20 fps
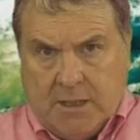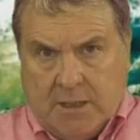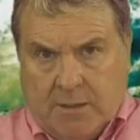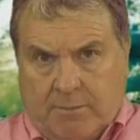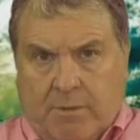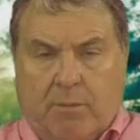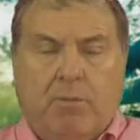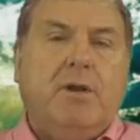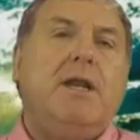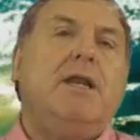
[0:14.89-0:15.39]

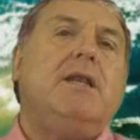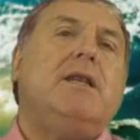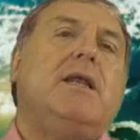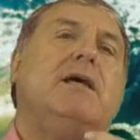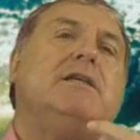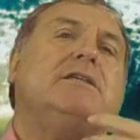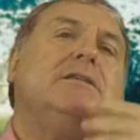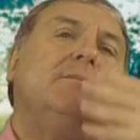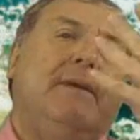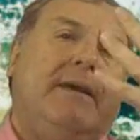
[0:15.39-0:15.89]
But what it
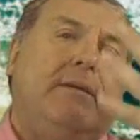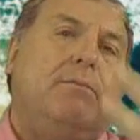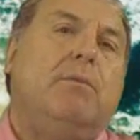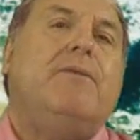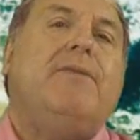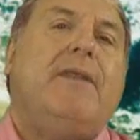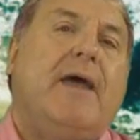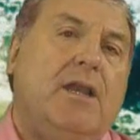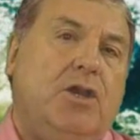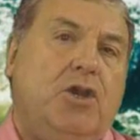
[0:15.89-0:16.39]
does mean
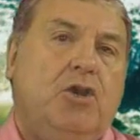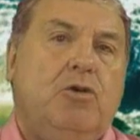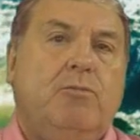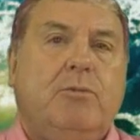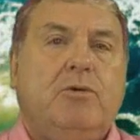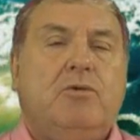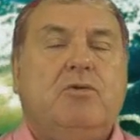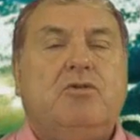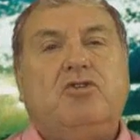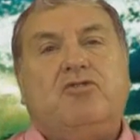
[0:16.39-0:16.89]
when that new
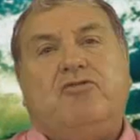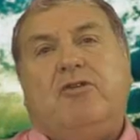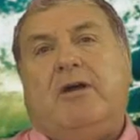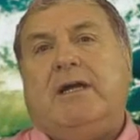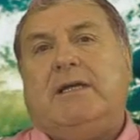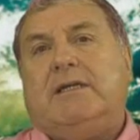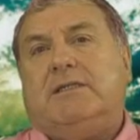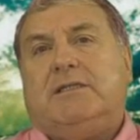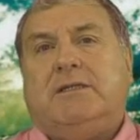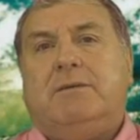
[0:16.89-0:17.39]
moon
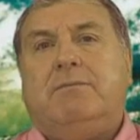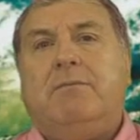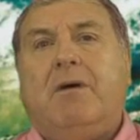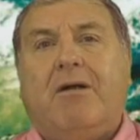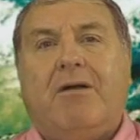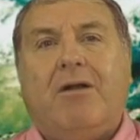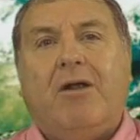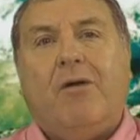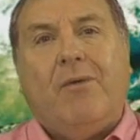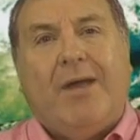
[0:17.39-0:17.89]
strikes
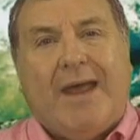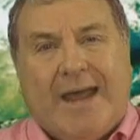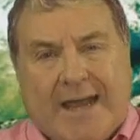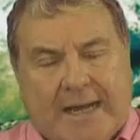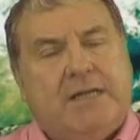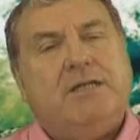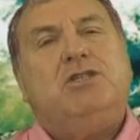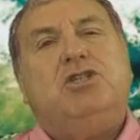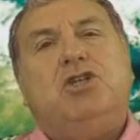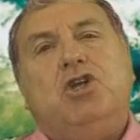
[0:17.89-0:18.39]
tomorrow
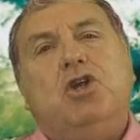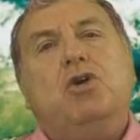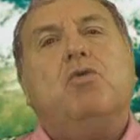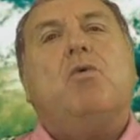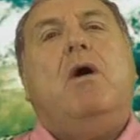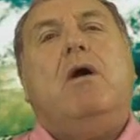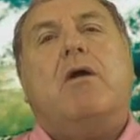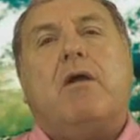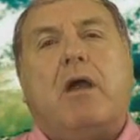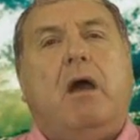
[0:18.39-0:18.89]
is you
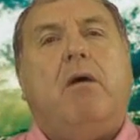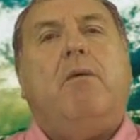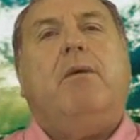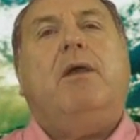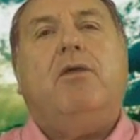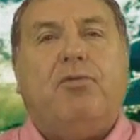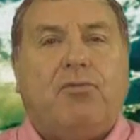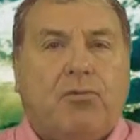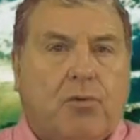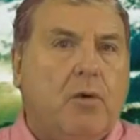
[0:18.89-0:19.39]
are
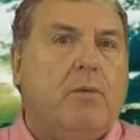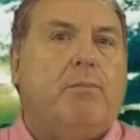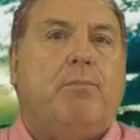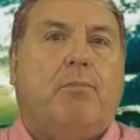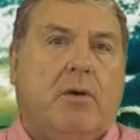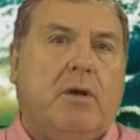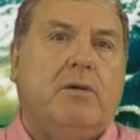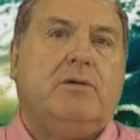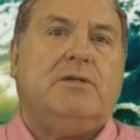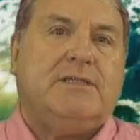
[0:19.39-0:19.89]
going through a
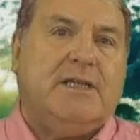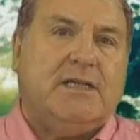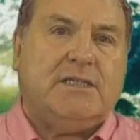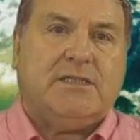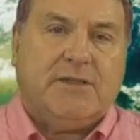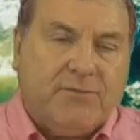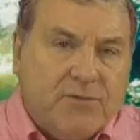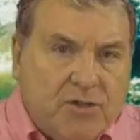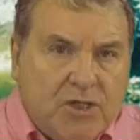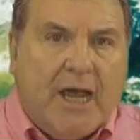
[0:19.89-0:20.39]
process
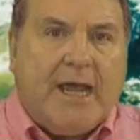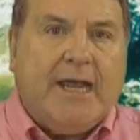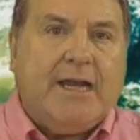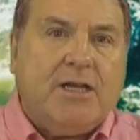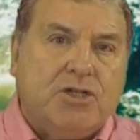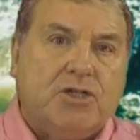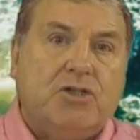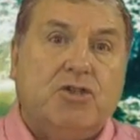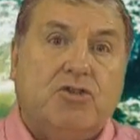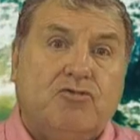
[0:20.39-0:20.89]
of
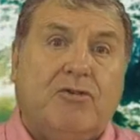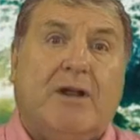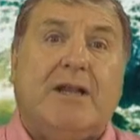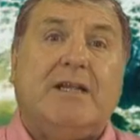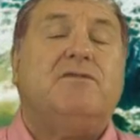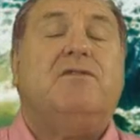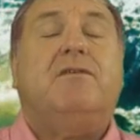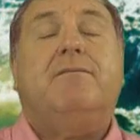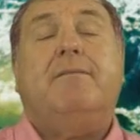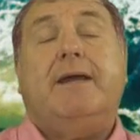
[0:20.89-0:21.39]
change and
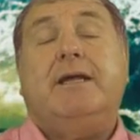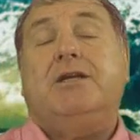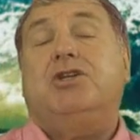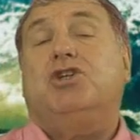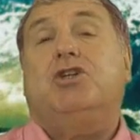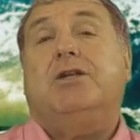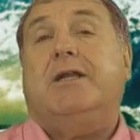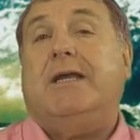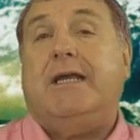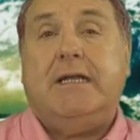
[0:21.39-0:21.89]

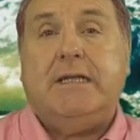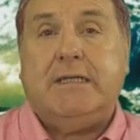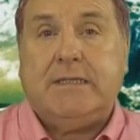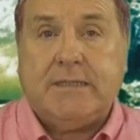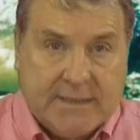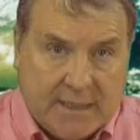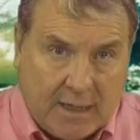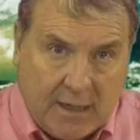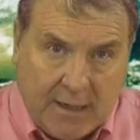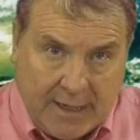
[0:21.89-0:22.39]
transformation
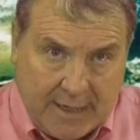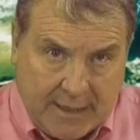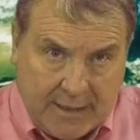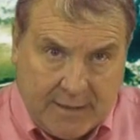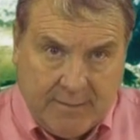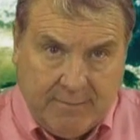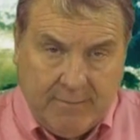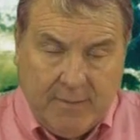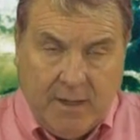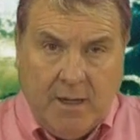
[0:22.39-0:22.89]
inside.
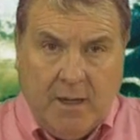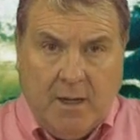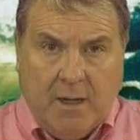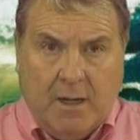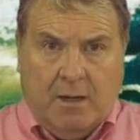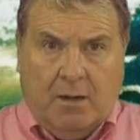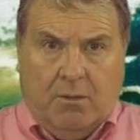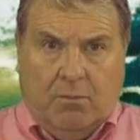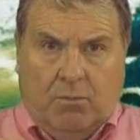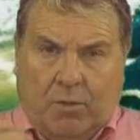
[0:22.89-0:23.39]

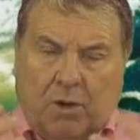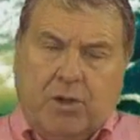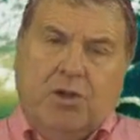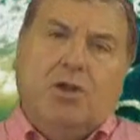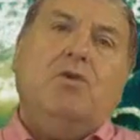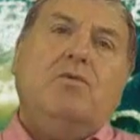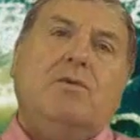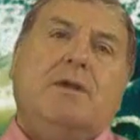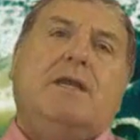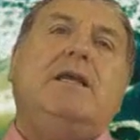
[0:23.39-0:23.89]
What
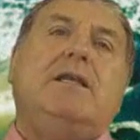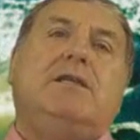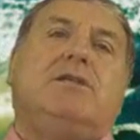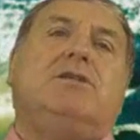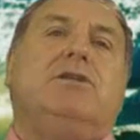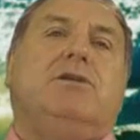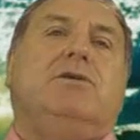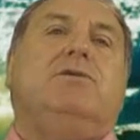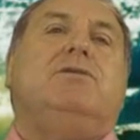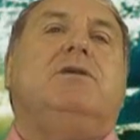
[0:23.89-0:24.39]
you need to
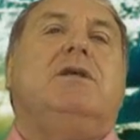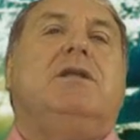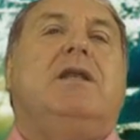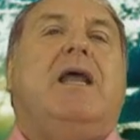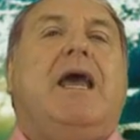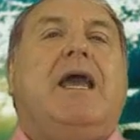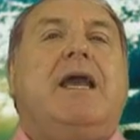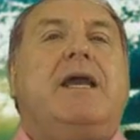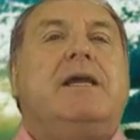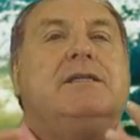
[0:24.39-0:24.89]
do
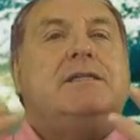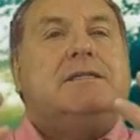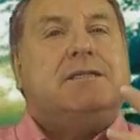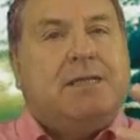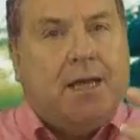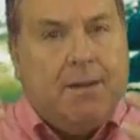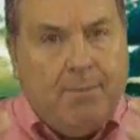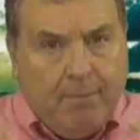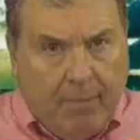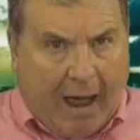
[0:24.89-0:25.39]
today is
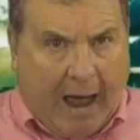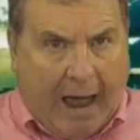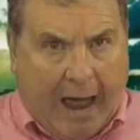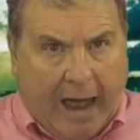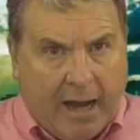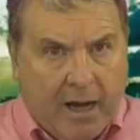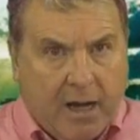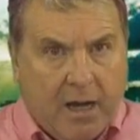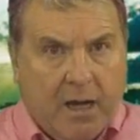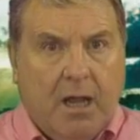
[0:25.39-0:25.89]
sit
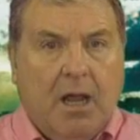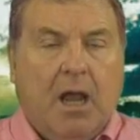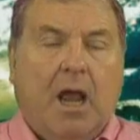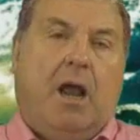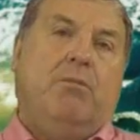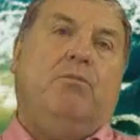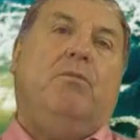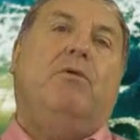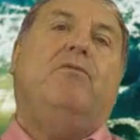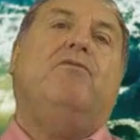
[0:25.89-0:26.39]
back
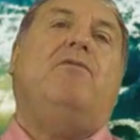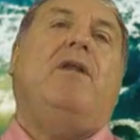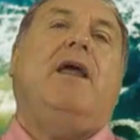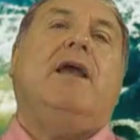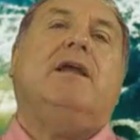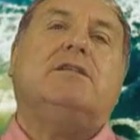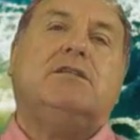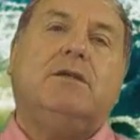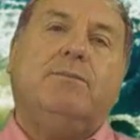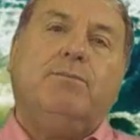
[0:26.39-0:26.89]
and
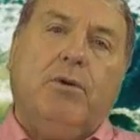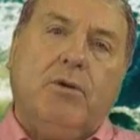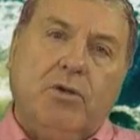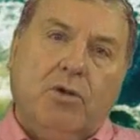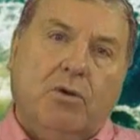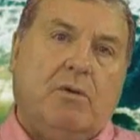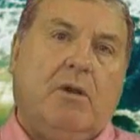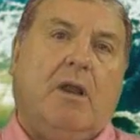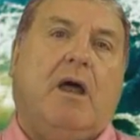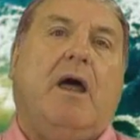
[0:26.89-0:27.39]
reflect upon
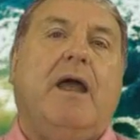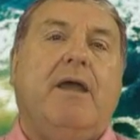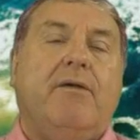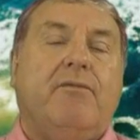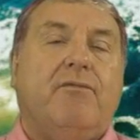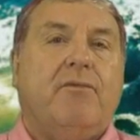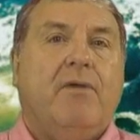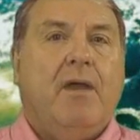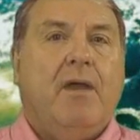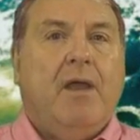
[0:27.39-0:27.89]
your life
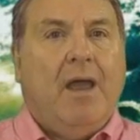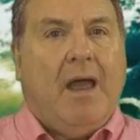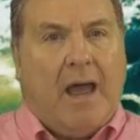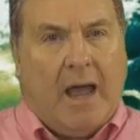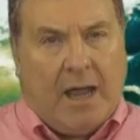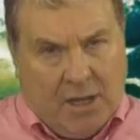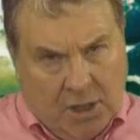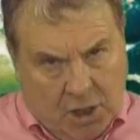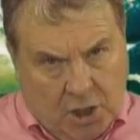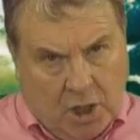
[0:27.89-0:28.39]

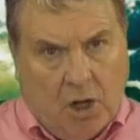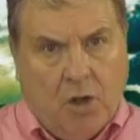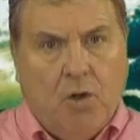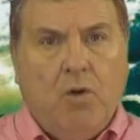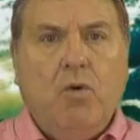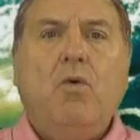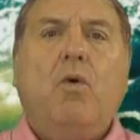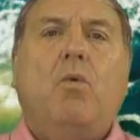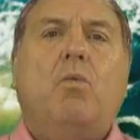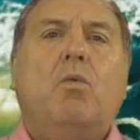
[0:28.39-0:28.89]
and
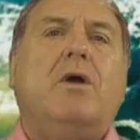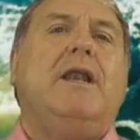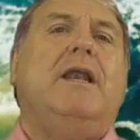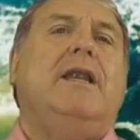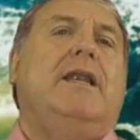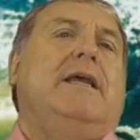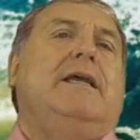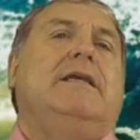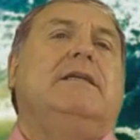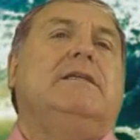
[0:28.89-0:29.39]
know what it
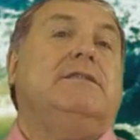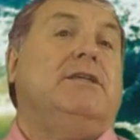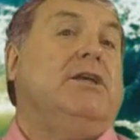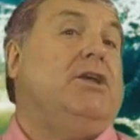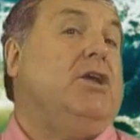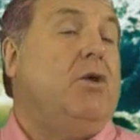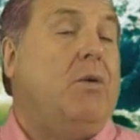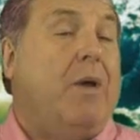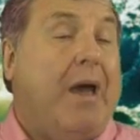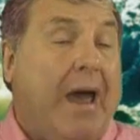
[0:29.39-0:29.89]
is that
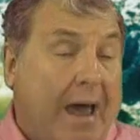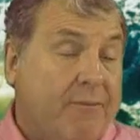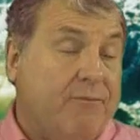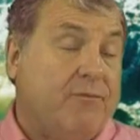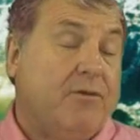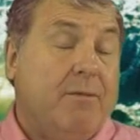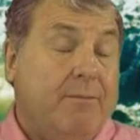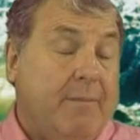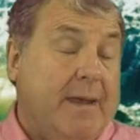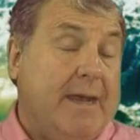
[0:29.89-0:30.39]
you have
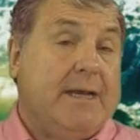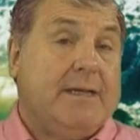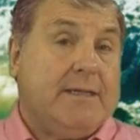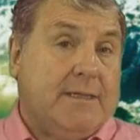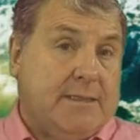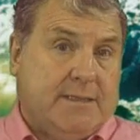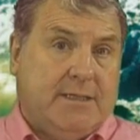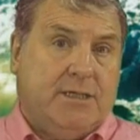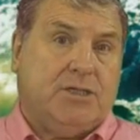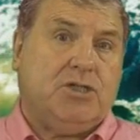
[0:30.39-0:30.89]
to make
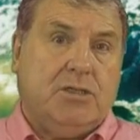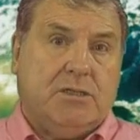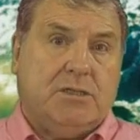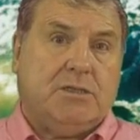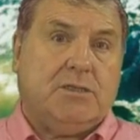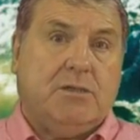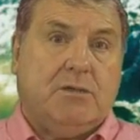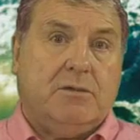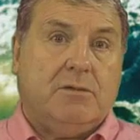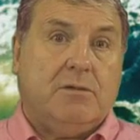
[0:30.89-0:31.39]
decisions
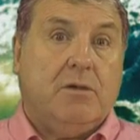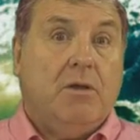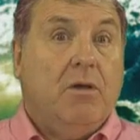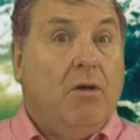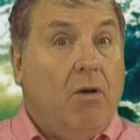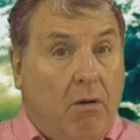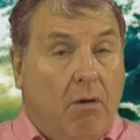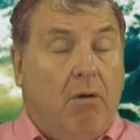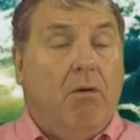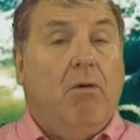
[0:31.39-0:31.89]
on
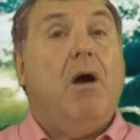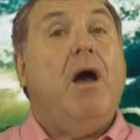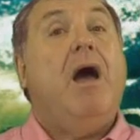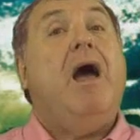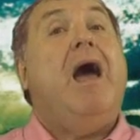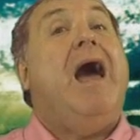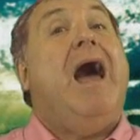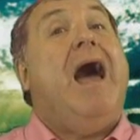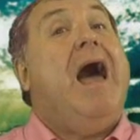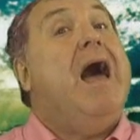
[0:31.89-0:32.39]
or
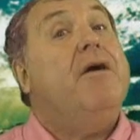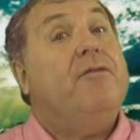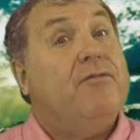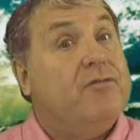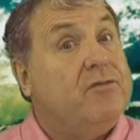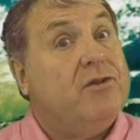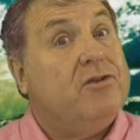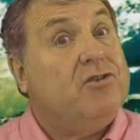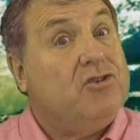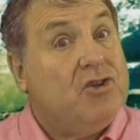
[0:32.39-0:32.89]
have
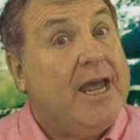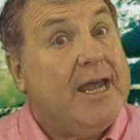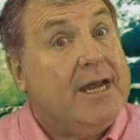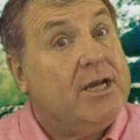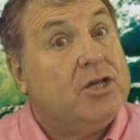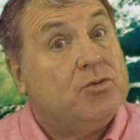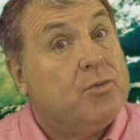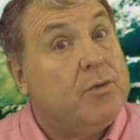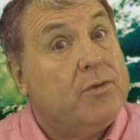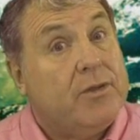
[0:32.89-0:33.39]
to
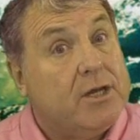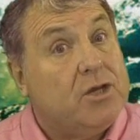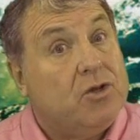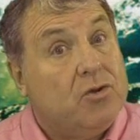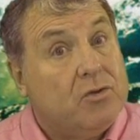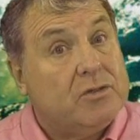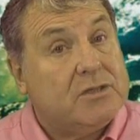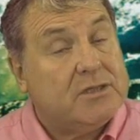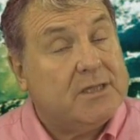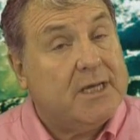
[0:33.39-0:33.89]
change within
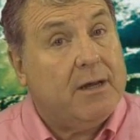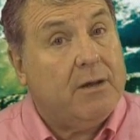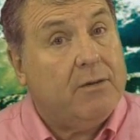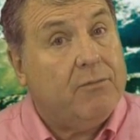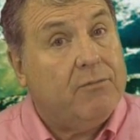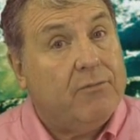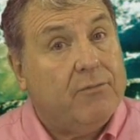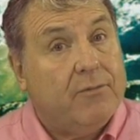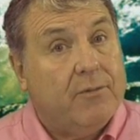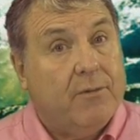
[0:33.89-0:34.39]
yourself.